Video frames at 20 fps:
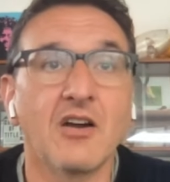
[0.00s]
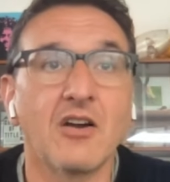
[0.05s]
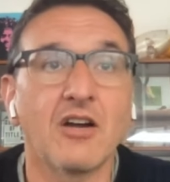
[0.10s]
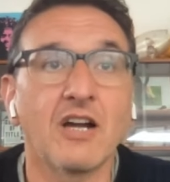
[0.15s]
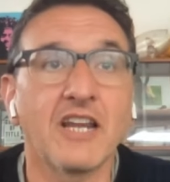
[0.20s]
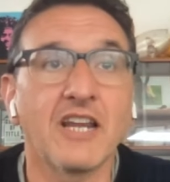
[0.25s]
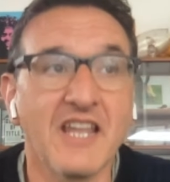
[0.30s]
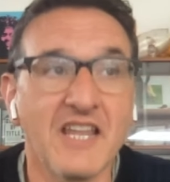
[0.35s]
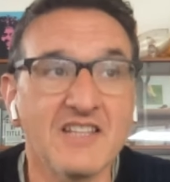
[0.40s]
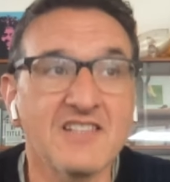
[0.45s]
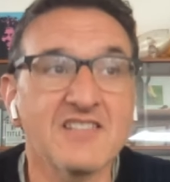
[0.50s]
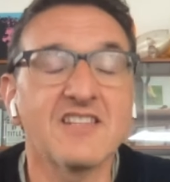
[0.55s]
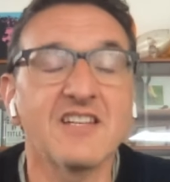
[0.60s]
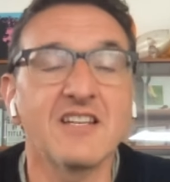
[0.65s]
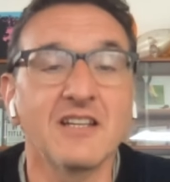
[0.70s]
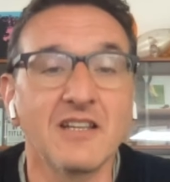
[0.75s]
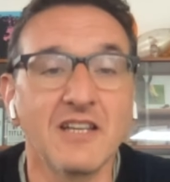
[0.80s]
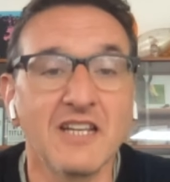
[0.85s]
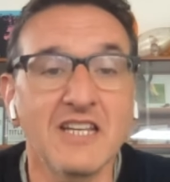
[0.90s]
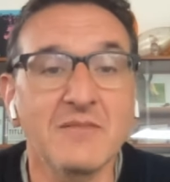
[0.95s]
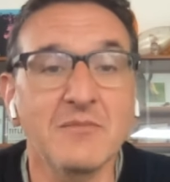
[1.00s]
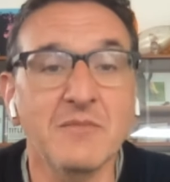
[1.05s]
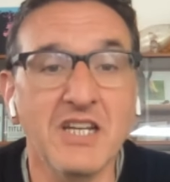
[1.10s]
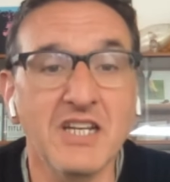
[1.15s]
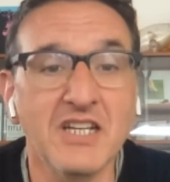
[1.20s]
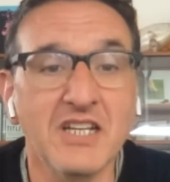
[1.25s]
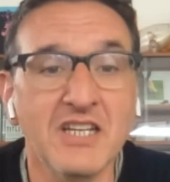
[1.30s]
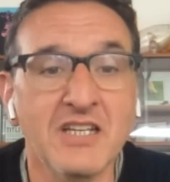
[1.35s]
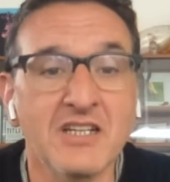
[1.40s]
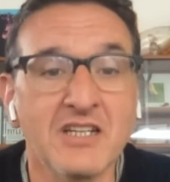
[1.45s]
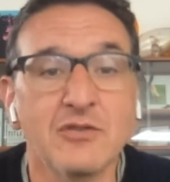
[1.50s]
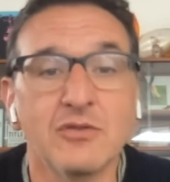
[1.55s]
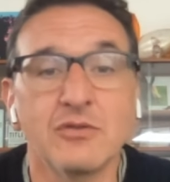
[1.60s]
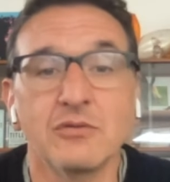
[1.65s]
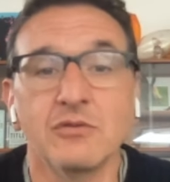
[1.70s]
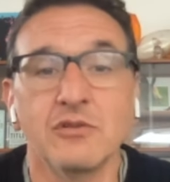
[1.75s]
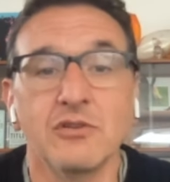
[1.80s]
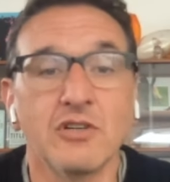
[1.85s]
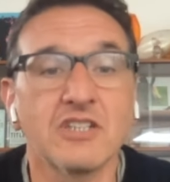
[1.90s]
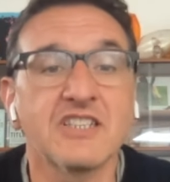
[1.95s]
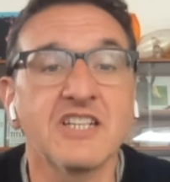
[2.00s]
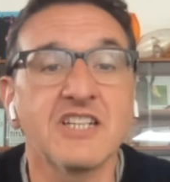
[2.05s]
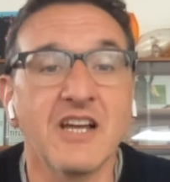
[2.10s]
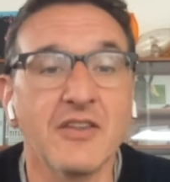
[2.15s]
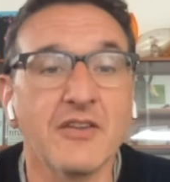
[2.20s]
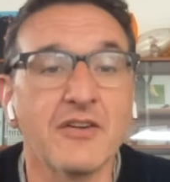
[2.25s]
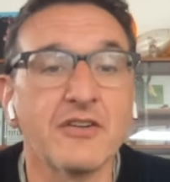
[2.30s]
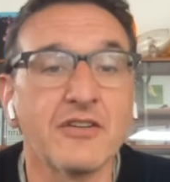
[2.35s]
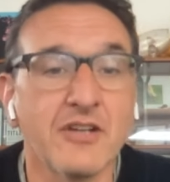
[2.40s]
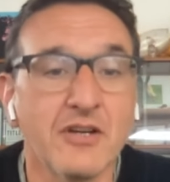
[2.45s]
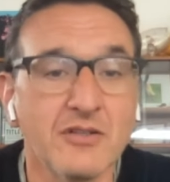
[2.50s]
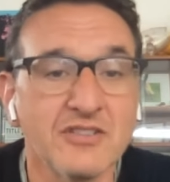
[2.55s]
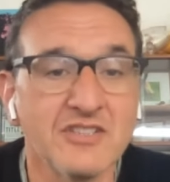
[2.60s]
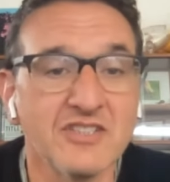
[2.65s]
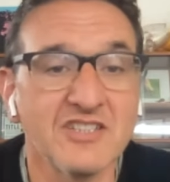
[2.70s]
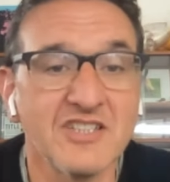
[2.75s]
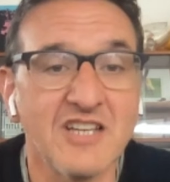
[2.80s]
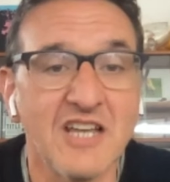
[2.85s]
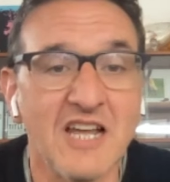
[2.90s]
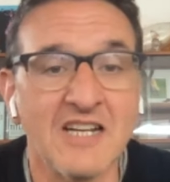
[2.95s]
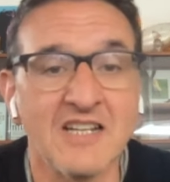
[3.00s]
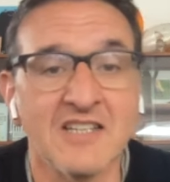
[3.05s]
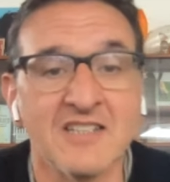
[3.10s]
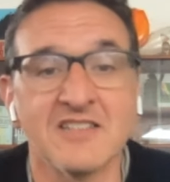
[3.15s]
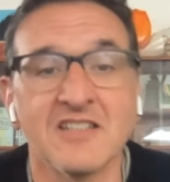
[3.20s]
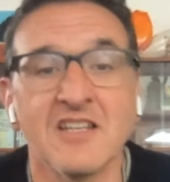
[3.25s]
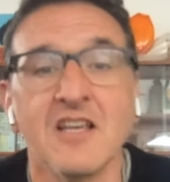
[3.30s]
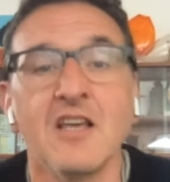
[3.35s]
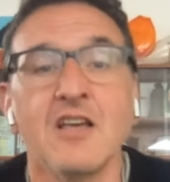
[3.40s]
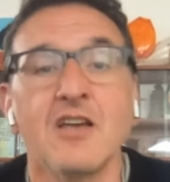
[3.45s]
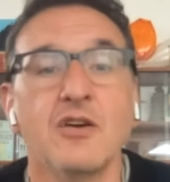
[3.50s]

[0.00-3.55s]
are against the elite media who look down their noses at us.